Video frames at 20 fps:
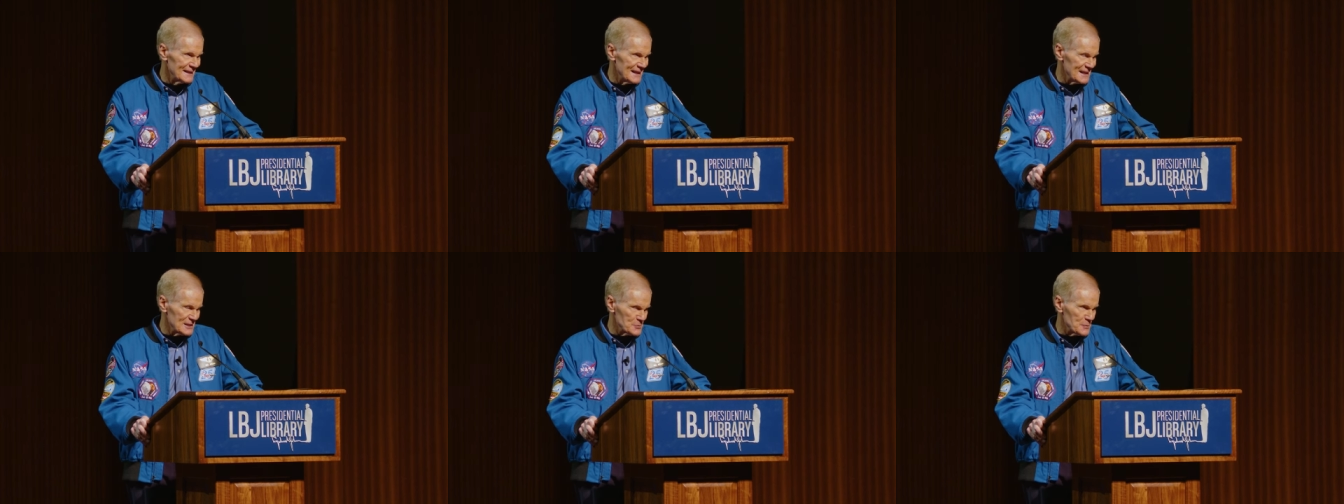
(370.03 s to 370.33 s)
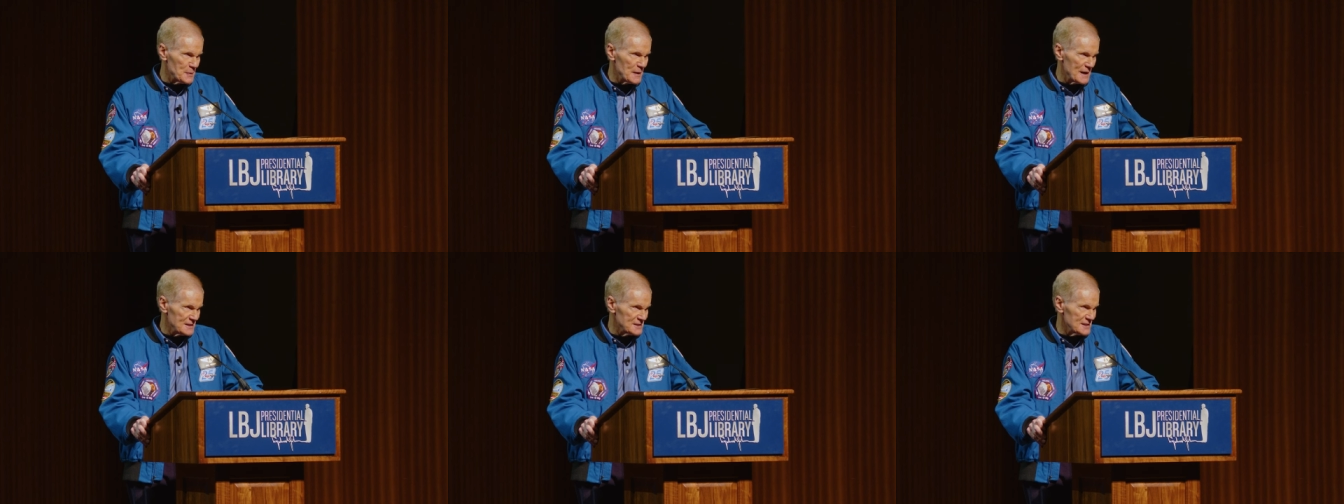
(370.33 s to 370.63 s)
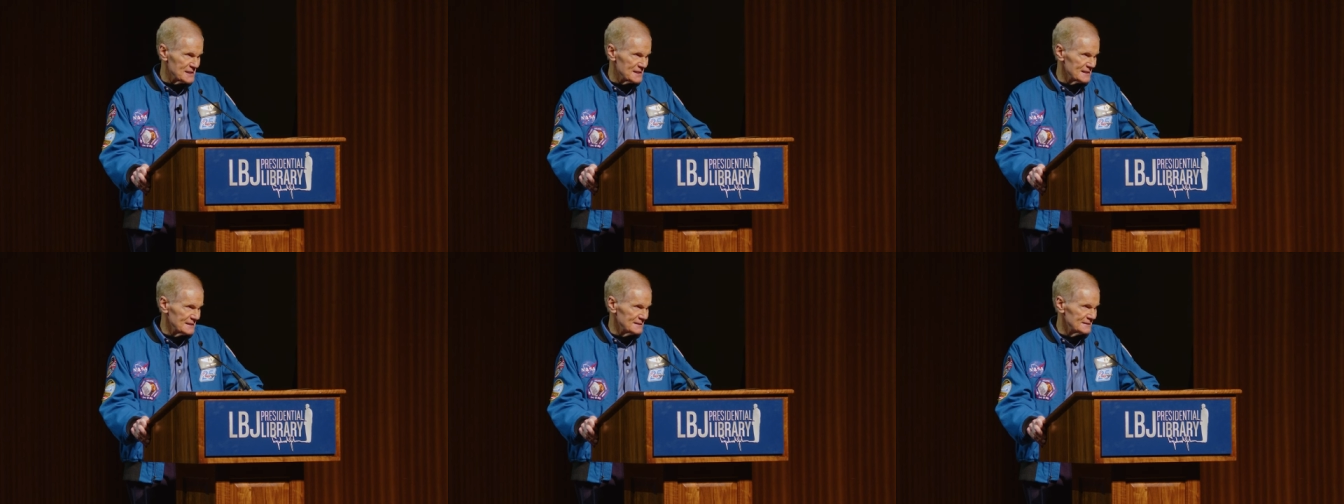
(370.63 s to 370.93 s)
as
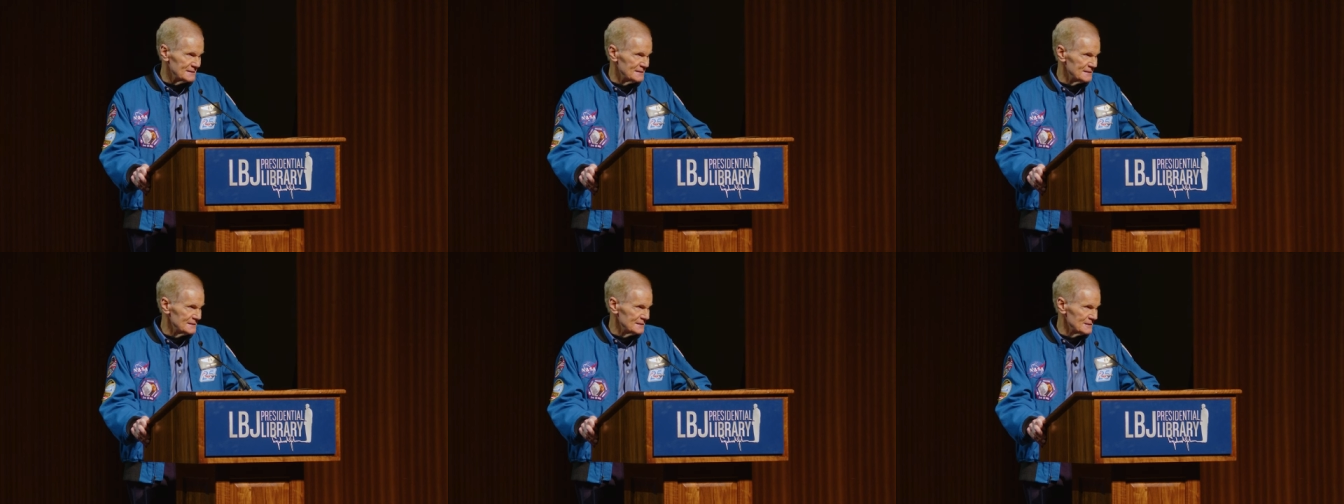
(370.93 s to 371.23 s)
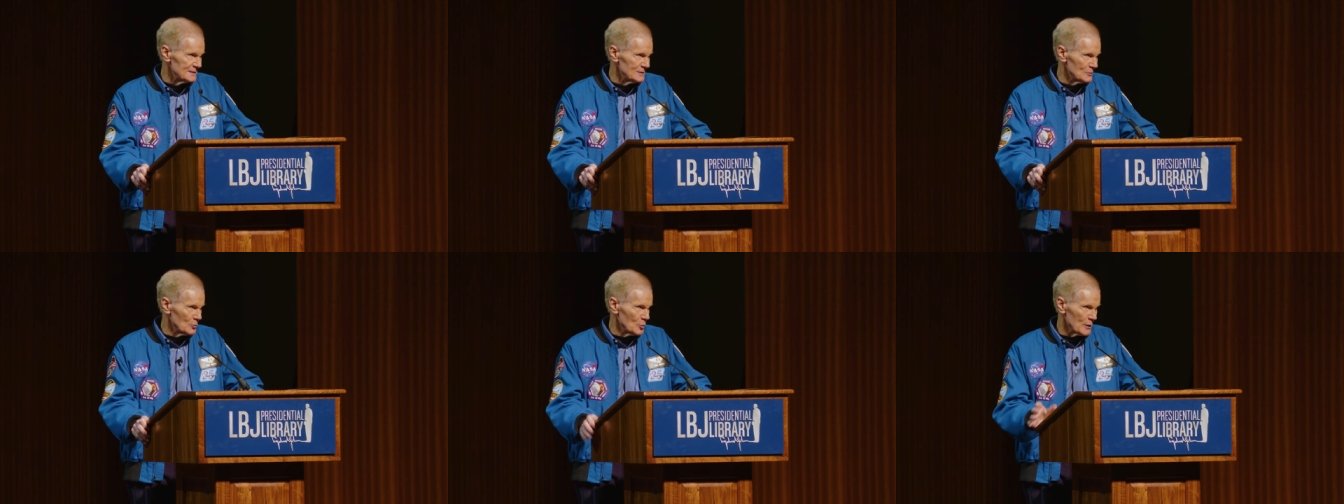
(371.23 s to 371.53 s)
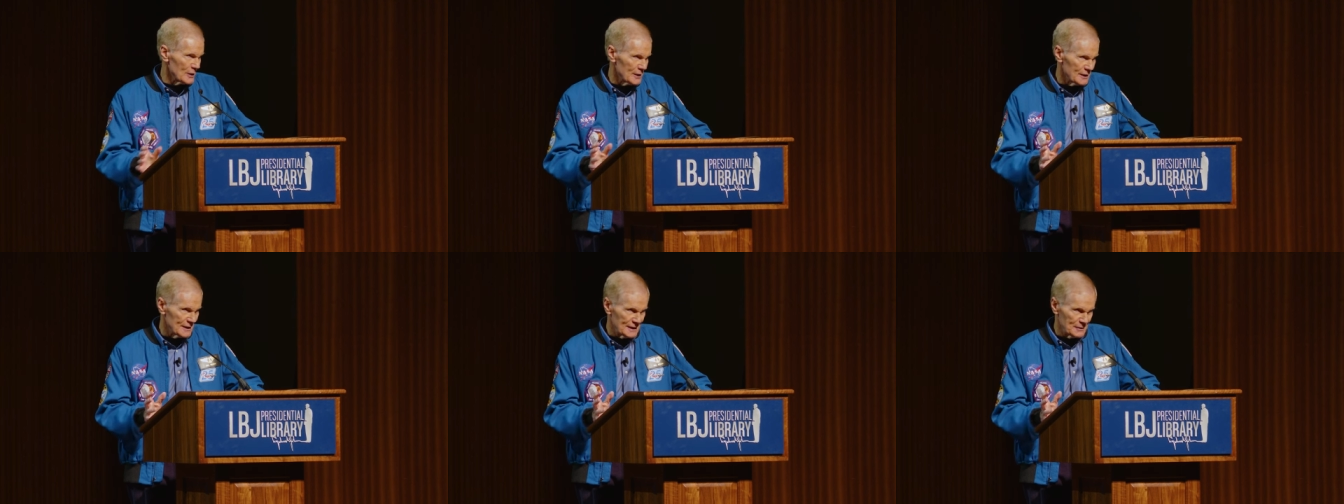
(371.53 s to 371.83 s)
president,
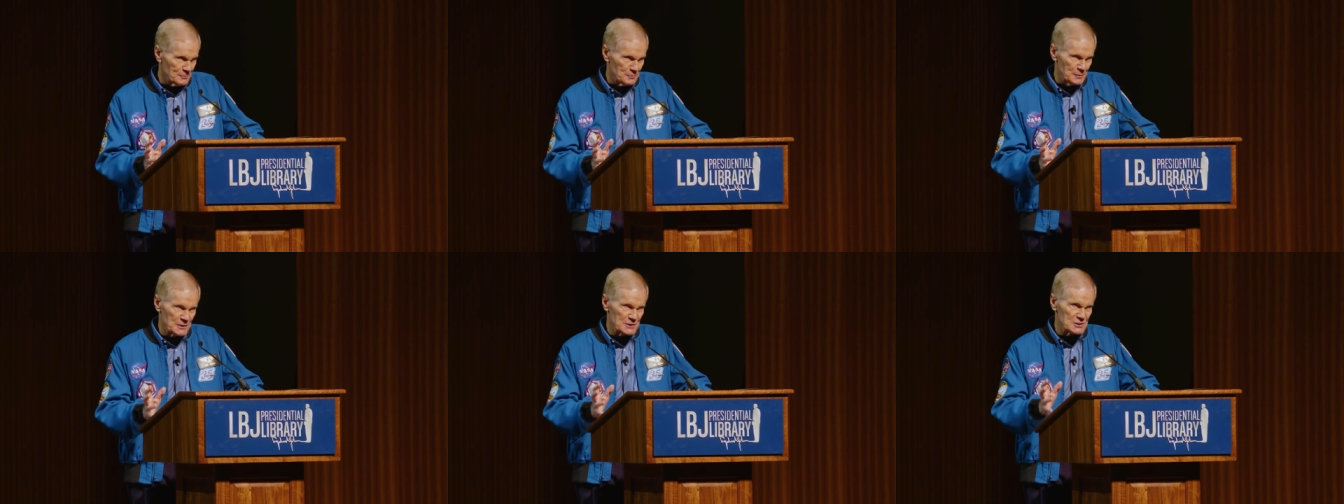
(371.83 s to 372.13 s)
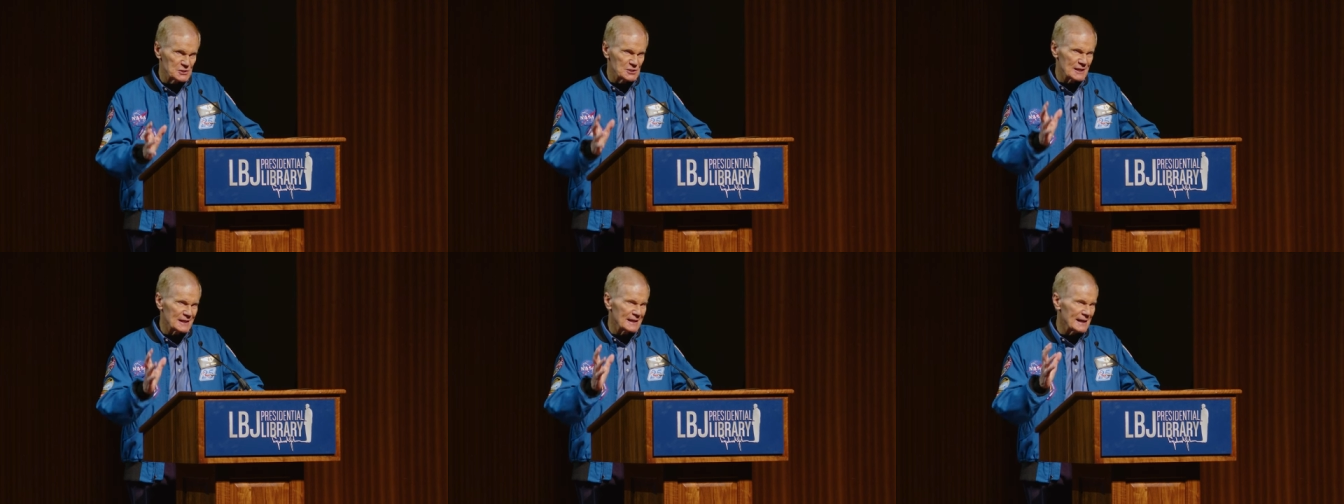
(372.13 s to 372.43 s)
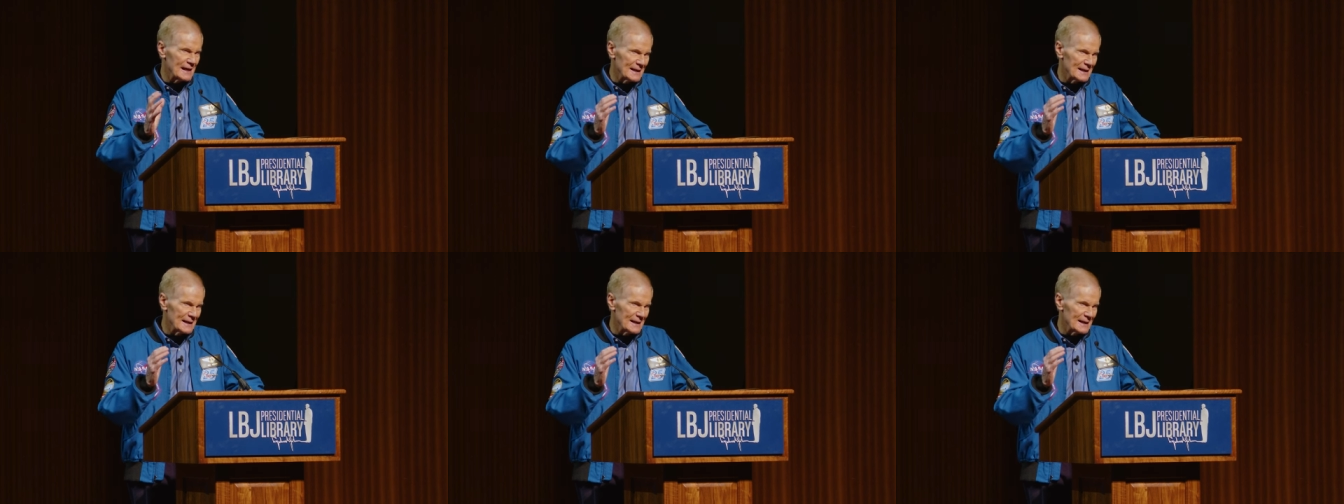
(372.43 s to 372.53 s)
where he pushed it.